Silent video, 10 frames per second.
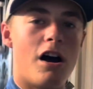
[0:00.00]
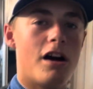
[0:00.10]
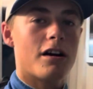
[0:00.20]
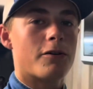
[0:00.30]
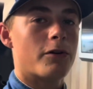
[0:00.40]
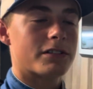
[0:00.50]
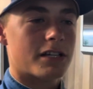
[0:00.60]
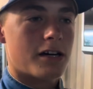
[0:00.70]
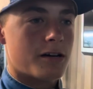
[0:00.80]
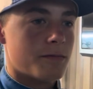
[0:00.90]
Alright, what's
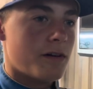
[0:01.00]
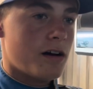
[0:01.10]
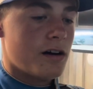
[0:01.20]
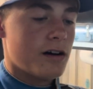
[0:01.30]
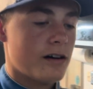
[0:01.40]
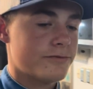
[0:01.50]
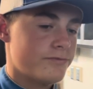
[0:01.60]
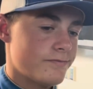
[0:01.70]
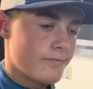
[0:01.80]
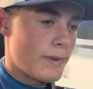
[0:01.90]
up? Uh,
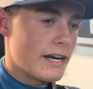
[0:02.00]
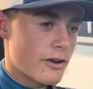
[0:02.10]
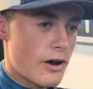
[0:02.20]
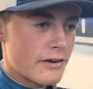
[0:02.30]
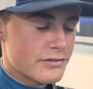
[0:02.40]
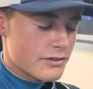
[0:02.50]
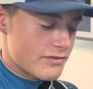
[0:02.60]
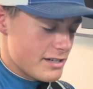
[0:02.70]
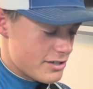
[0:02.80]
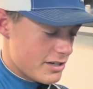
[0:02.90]
about to go out for the
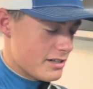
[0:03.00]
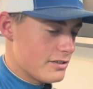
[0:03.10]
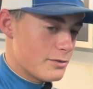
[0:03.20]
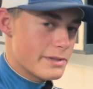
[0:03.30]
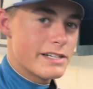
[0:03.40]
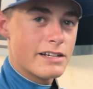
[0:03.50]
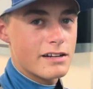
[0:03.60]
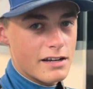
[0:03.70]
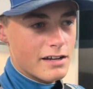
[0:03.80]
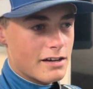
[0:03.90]
feature in a little bit.
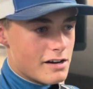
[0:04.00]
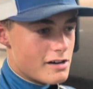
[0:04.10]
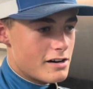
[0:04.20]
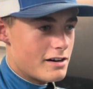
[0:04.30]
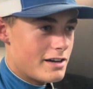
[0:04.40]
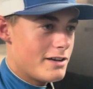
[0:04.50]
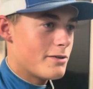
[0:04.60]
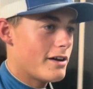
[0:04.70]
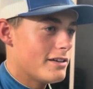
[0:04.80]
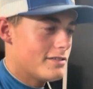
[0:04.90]
Uh, heat
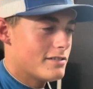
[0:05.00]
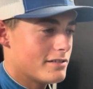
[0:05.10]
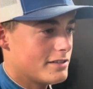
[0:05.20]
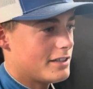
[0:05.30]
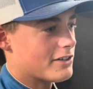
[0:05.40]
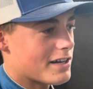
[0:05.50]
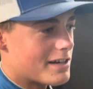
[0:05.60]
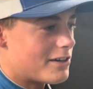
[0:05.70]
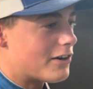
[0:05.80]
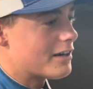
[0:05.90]
race, y'all
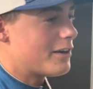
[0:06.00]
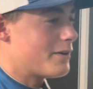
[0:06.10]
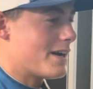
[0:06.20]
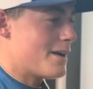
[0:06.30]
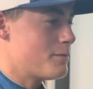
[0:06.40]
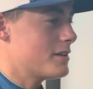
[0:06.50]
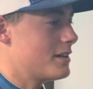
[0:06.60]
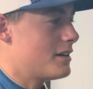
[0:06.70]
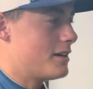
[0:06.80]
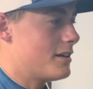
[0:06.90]
kind of already know what happened.
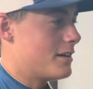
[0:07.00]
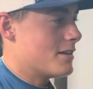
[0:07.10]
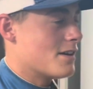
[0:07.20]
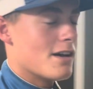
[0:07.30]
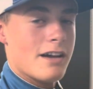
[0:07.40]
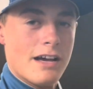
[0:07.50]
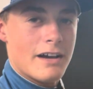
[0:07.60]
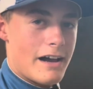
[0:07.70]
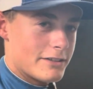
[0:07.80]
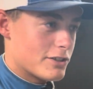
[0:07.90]

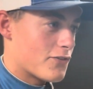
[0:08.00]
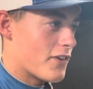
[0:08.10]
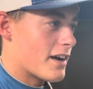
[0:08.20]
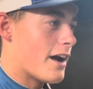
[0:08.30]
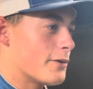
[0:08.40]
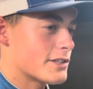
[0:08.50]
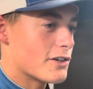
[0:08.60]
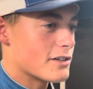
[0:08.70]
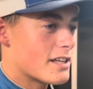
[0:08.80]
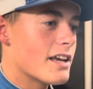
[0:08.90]
I just figured I would
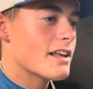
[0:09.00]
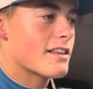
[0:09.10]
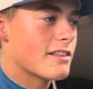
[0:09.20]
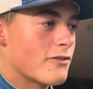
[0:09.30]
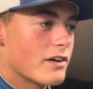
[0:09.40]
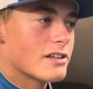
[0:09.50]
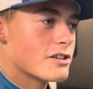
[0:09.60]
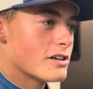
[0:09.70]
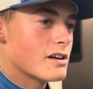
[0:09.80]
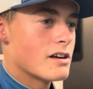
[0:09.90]
start 10th in the feature.